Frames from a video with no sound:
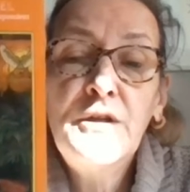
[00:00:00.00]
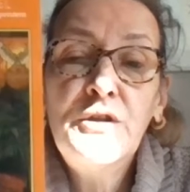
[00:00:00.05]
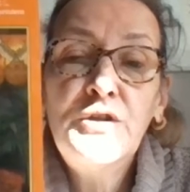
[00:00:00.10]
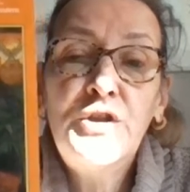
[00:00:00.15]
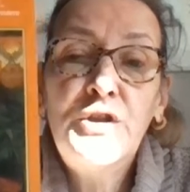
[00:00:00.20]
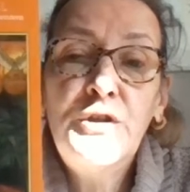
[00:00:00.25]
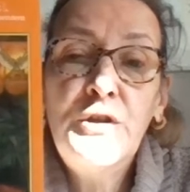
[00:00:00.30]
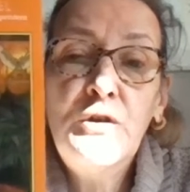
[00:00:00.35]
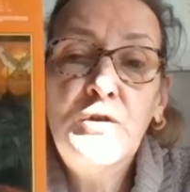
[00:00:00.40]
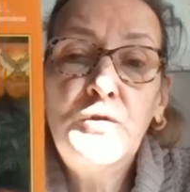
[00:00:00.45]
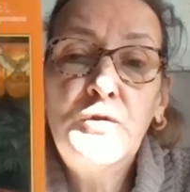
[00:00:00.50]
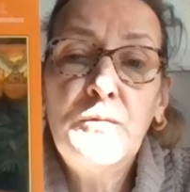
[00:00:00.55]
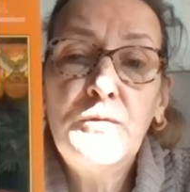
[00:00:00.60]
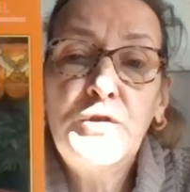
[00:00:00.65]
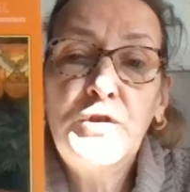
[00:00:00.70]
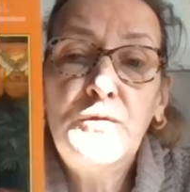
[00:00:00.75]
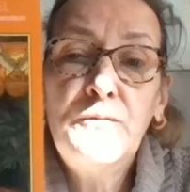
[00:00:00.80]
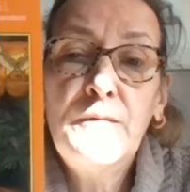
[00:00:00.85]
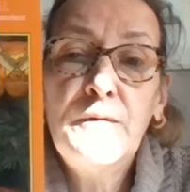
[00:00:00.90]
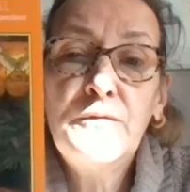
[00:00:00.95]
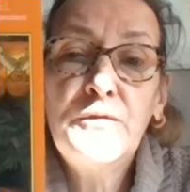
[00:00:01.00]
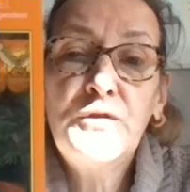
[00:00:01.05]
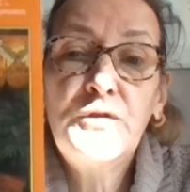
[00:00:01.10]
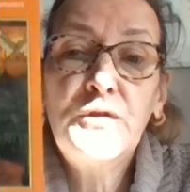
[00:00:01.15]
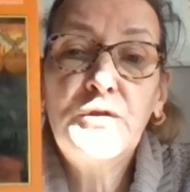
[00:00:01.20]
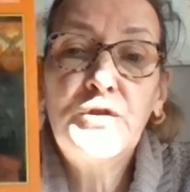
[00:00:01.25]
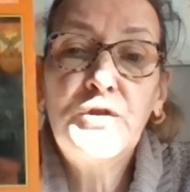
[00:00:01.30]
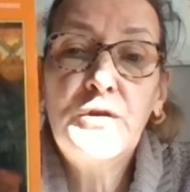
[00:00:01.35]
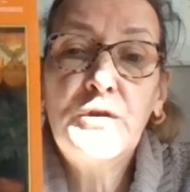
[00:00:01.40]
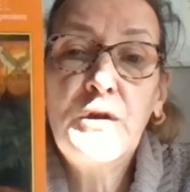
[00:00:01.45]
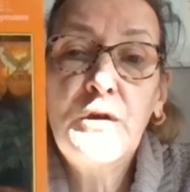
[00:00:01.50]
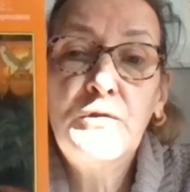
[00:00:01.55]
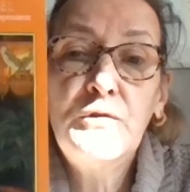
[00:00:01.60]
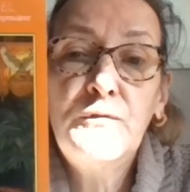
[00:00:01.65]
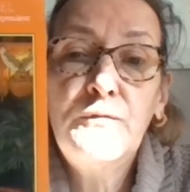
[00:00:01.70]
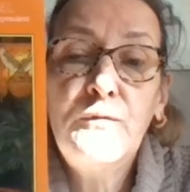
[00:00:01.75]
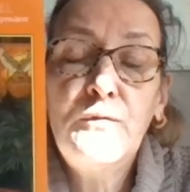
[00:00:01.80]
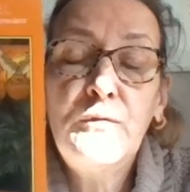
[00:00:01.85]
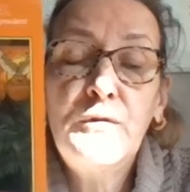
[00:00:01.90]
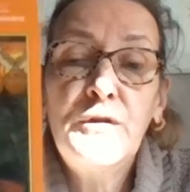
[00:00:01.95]
She knows what she wants, she
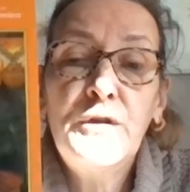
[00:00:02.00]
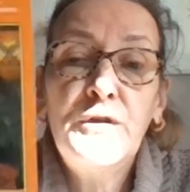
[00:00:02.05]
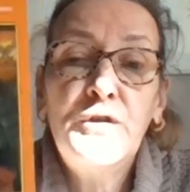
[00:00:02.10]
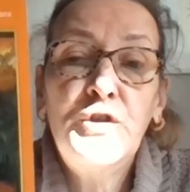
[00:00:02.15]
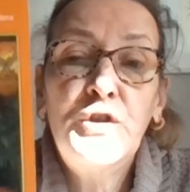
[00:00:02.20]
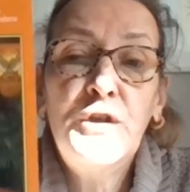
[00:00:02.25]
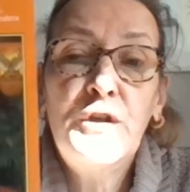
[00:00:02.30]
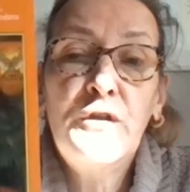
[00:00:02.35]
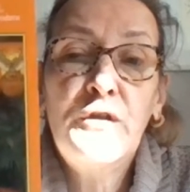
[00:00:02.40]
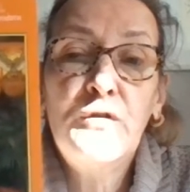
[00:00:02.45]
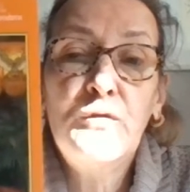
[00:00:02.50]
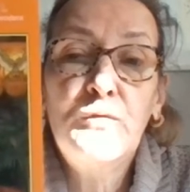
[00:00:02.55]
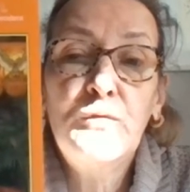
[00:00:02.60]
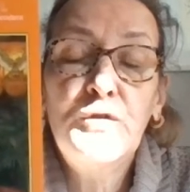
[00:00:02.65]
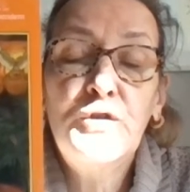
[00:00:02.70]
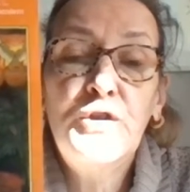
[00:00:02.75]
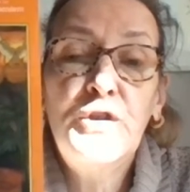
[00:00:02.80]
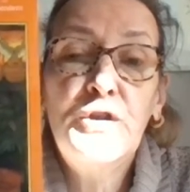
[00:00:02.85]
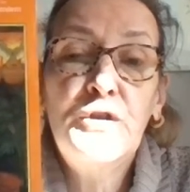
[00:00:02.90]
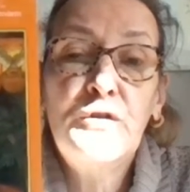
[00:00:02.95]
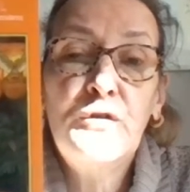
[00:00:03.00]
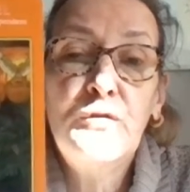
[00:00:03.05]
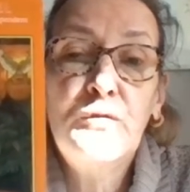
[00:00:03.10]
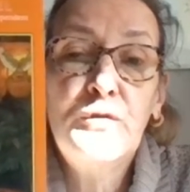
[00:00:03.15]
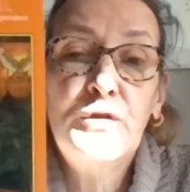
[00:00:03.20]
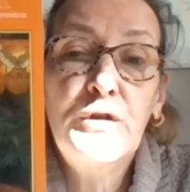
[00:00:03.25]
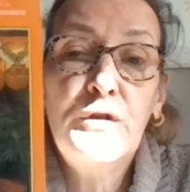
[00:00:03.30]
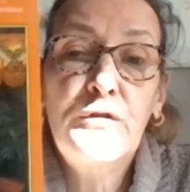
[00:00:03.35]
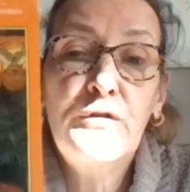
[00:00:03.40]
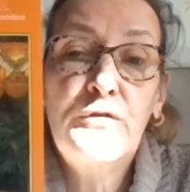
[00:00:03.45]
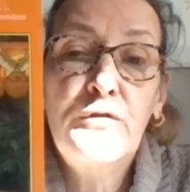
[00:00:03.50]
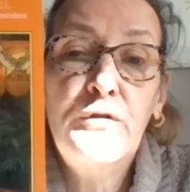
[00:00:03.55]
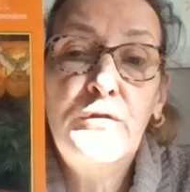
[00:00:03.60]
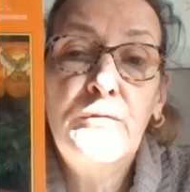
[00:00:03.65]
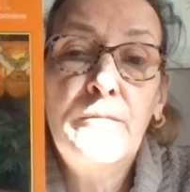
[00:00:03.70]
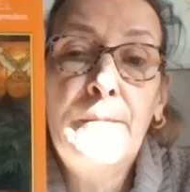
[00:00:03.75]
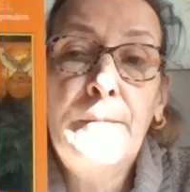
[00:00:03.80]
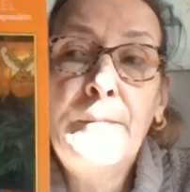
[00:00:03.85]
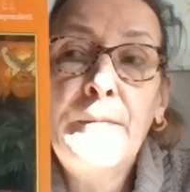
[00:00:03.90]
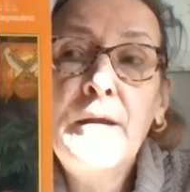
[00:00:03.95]
goes for it and she thought, she's thought it
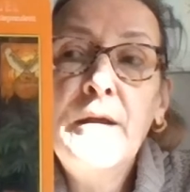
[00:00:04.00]
through.